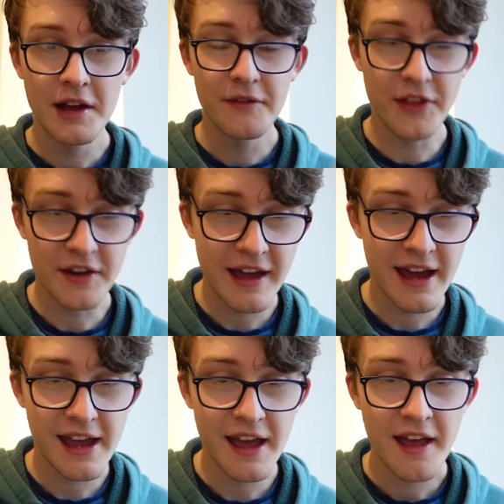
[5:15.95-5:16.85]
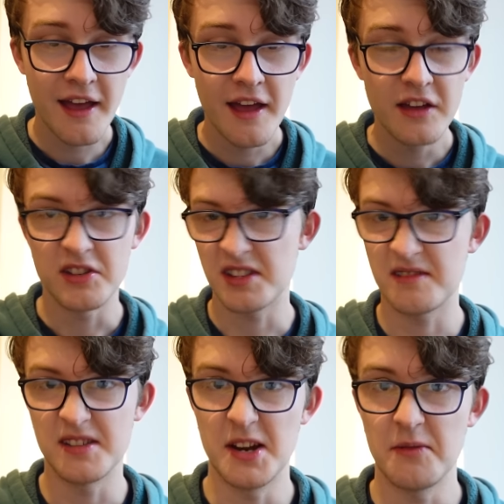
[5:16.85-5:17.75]
for the day,
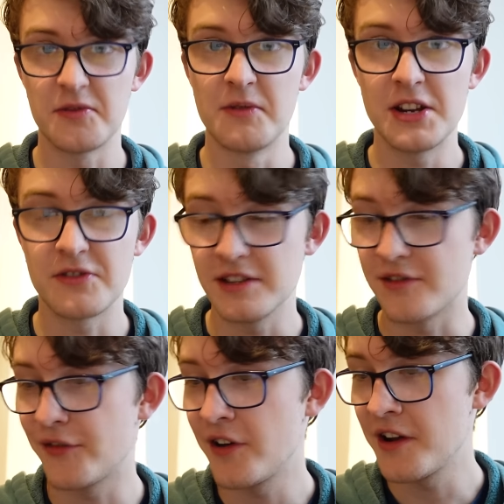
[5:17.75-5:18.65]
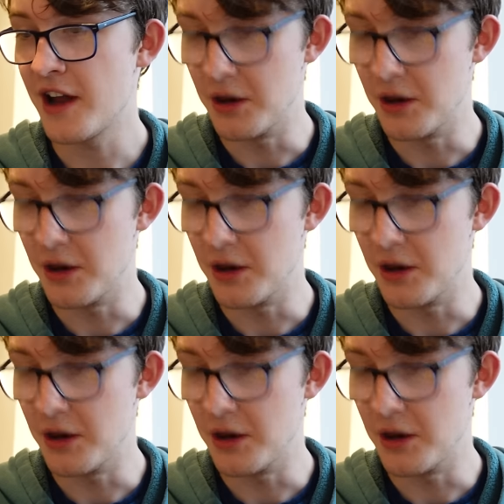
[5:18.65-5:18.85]
just, you know, to ride trains for fun.